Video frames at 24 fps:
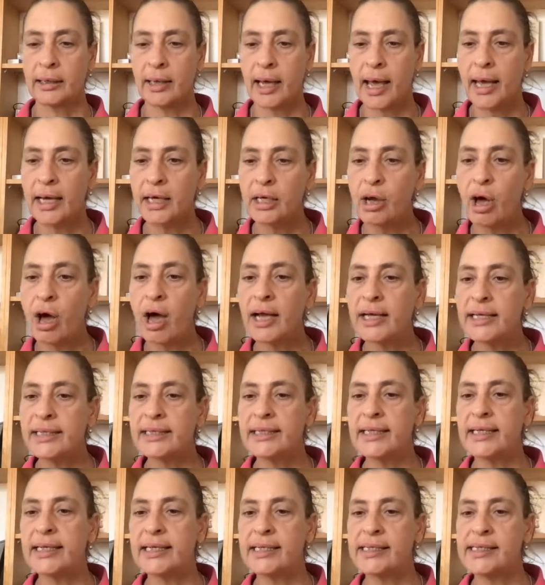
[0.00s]

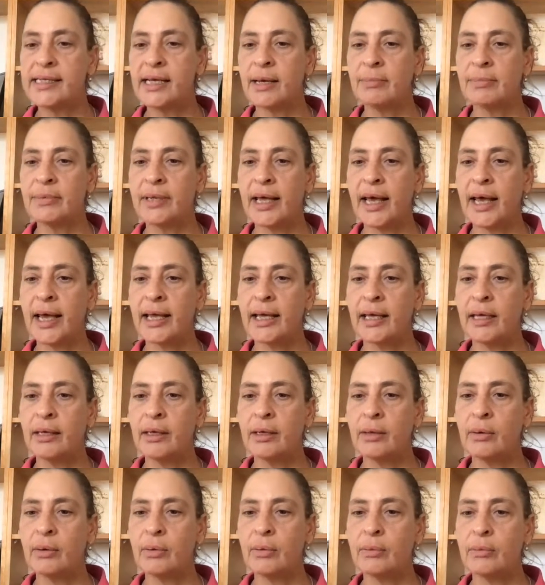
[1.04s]
liked it, except
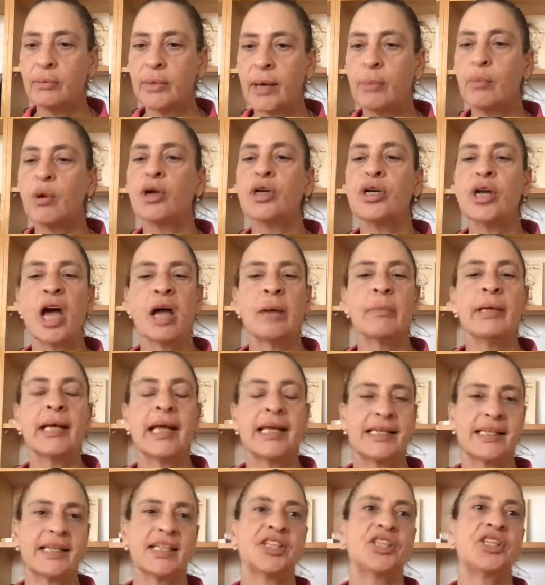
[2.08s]
they want no
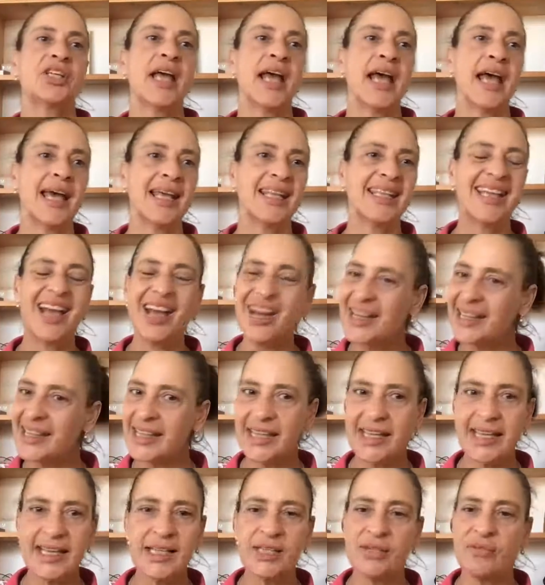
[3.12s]
molasses. Yeah. The only
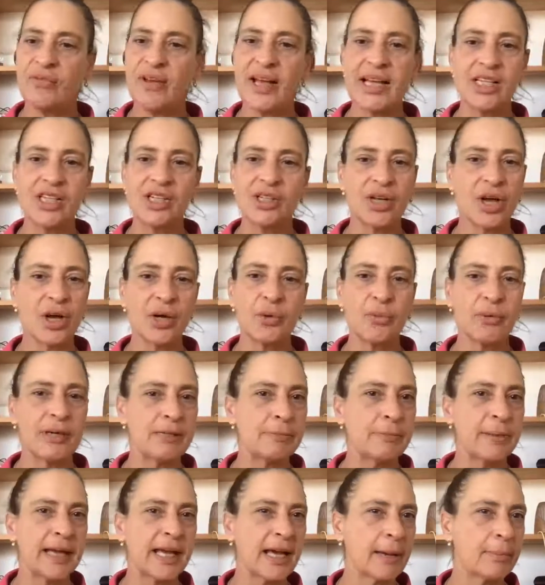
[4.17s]
thing is vets don't
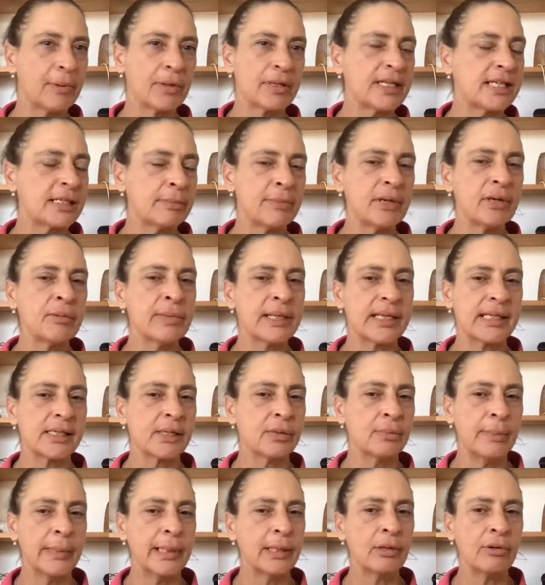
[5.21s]
always pick up on this mill
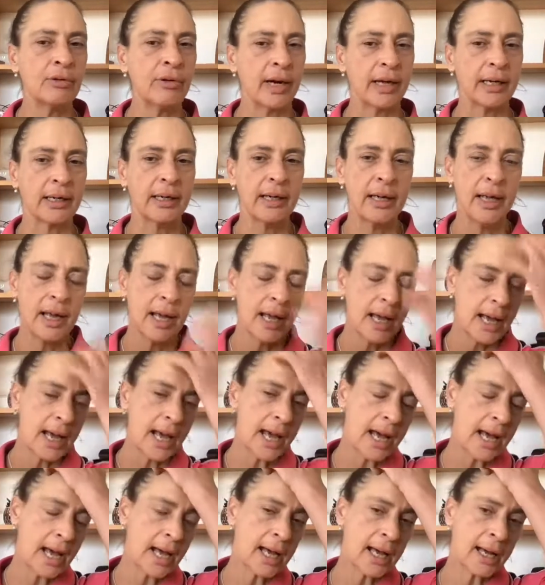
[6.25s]
mix and mill run.
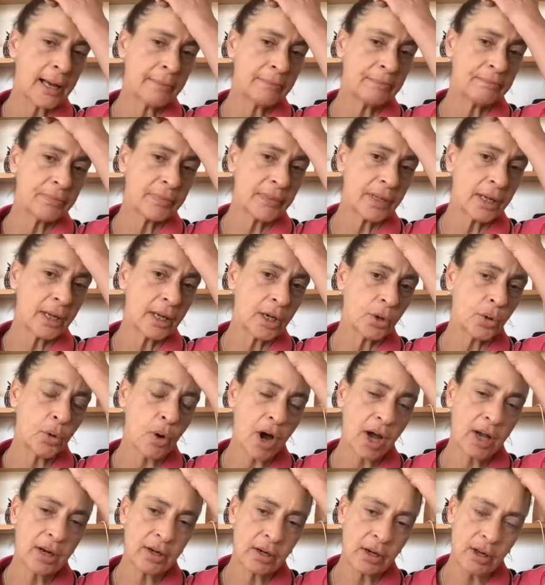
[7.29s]

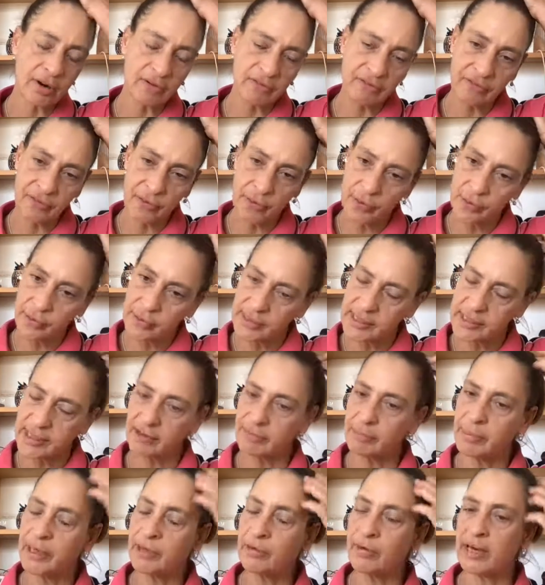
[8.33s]
Quite a lot of foods
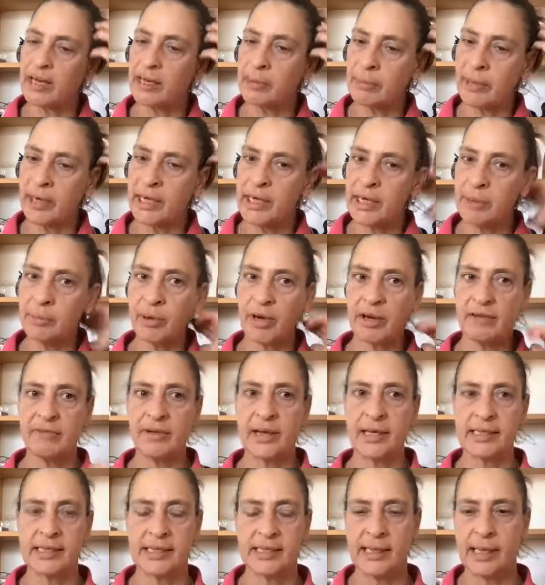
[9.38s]
have been recommended by
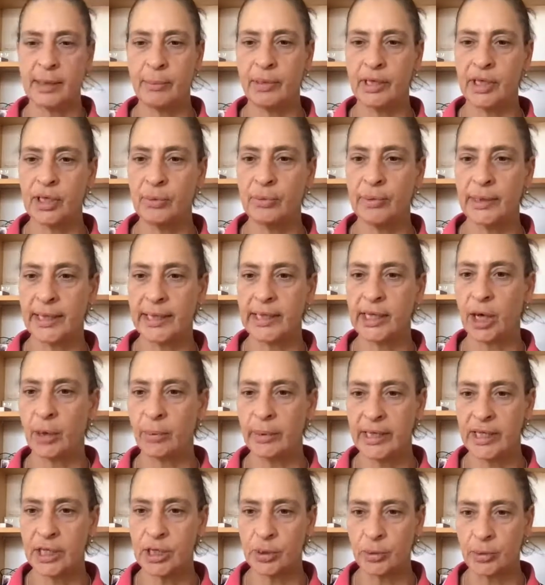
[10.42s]
vets. And then when you really
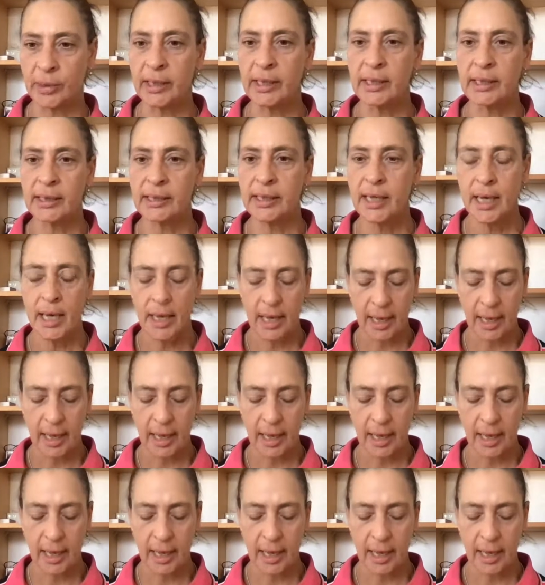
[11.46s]
go into it,